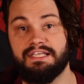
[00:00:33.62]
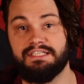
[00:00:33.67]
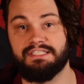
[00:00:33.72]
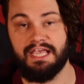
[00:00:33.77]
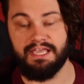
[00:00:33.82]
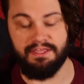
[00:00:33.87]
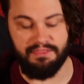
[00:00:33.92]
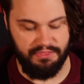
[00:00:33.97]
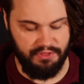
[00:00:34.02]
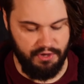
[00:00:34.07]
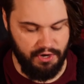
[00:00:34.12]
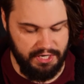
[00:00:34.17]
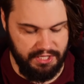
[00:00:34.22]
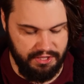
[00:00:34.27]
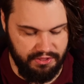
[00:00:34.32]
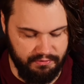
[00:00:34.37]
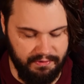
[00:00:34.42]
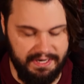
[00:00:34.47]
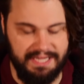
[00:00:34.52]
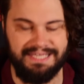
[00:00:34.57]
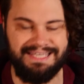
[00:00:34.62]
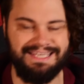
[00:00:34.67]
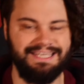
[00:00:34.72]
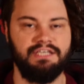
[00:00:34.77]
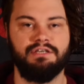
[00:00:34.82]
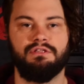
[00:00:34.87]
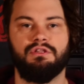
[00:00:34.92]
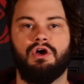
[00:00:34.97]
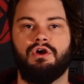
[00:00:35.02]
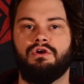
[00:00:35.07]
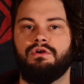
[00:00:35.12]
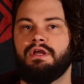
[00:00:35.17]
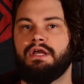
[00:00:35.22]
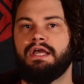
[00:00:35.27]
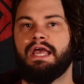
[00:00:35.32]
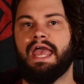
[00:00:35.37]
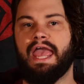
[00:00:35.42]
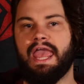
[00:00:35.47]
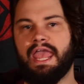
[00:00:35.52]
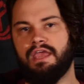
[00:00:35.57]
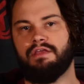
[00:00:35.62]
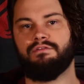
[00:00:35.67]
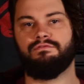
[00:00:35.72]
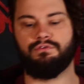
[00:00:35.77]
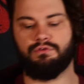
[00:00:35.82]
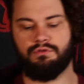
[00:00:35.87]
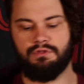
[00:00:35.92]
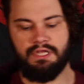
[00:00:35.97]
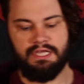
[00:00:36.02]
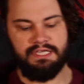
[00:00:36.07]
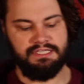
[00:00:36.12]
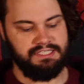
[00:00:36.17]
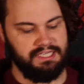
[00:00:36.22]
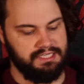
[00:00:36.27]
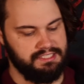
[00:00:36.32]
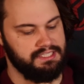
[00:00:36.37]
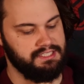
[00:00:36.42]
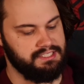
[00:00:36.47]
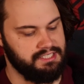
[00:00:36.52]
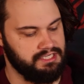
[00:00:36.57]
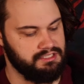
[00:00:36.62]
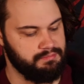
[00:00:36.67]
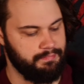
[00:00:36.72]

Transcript: a 33 kilo anvil, 66